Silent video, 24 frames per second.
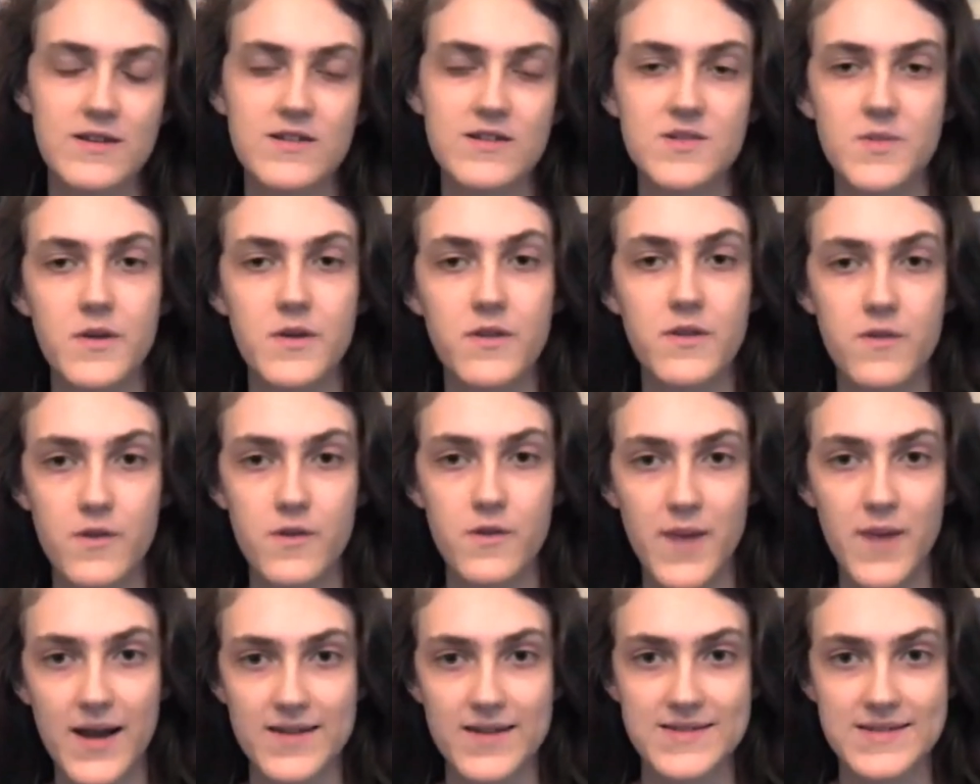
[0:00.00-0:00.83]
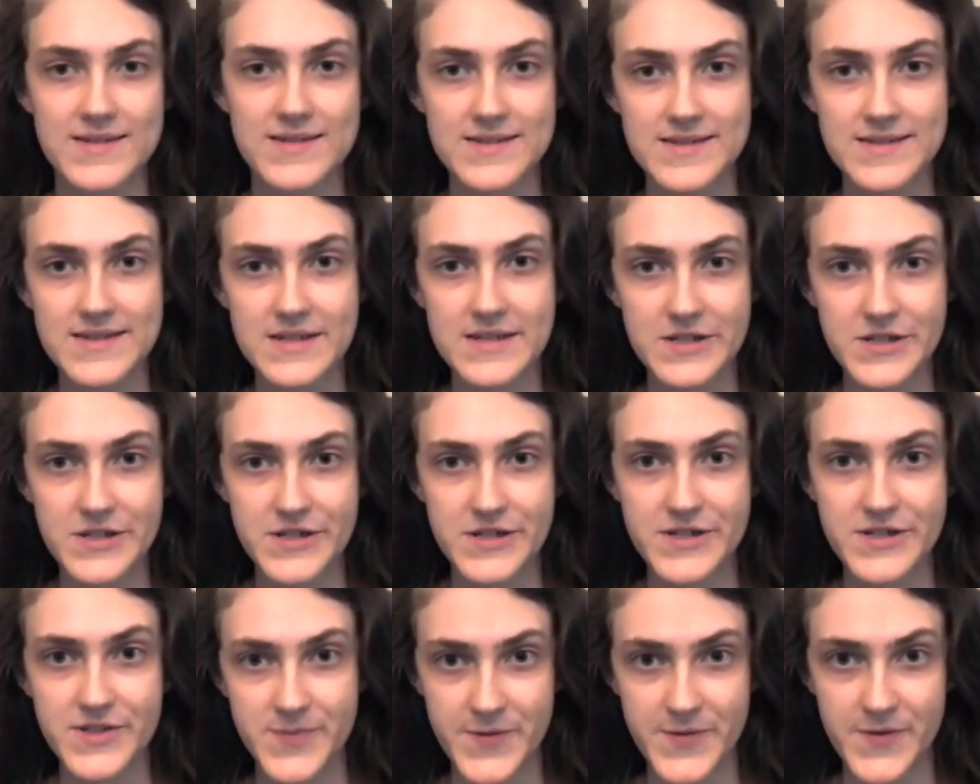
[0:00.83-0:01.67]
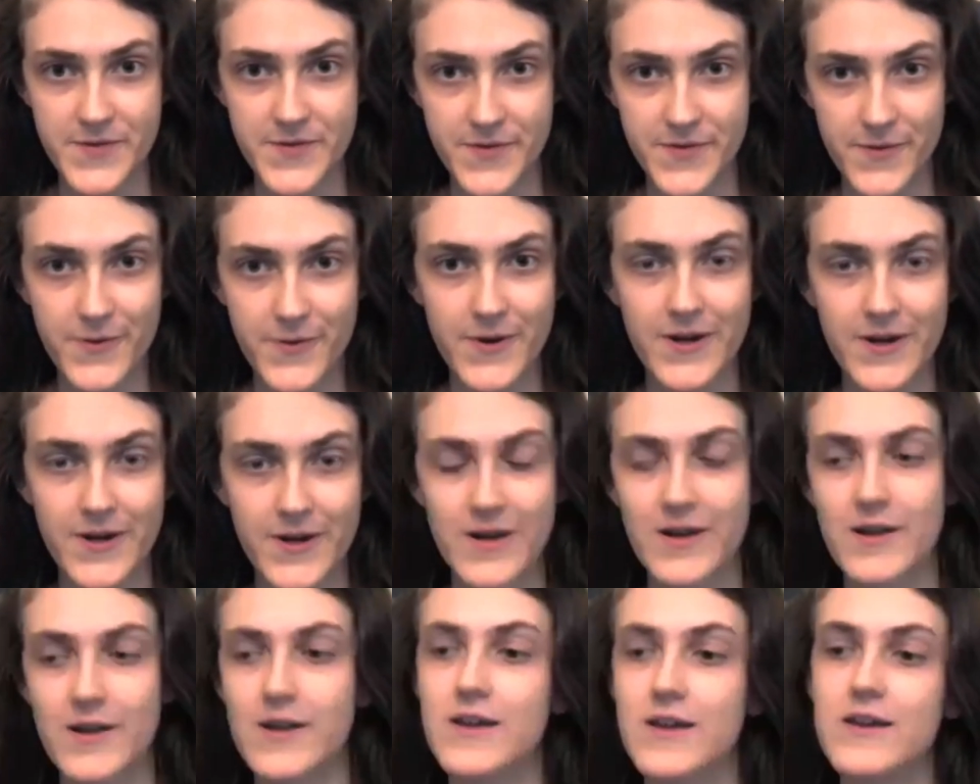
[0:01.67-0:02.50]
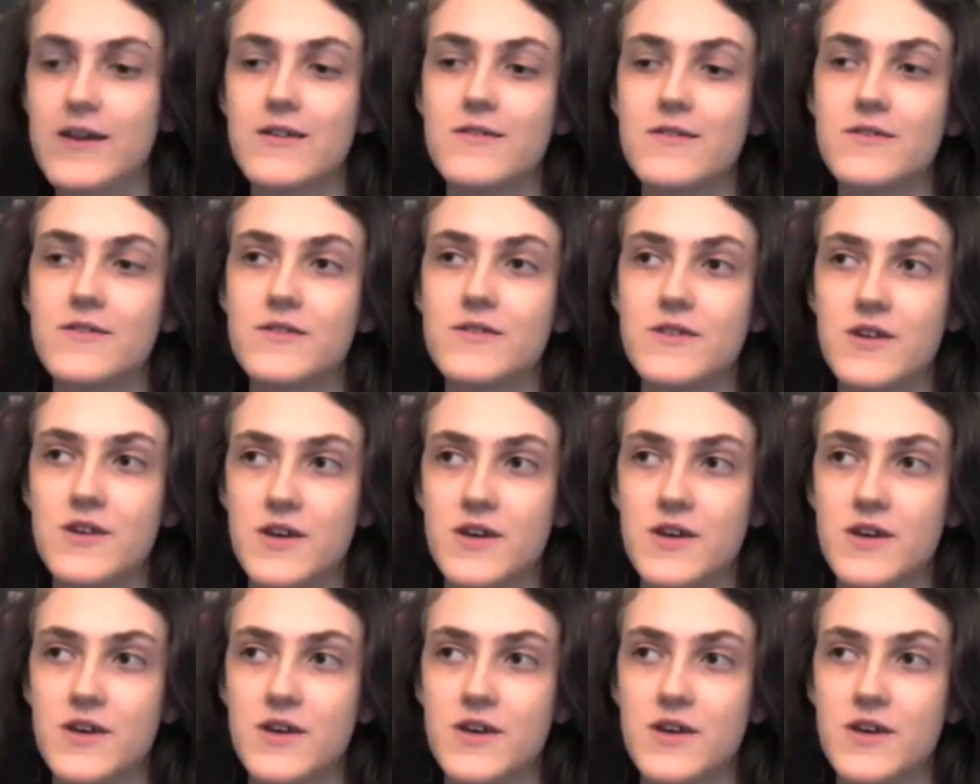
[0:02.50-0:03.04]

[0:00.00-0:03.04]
has been through mass extinctions before, and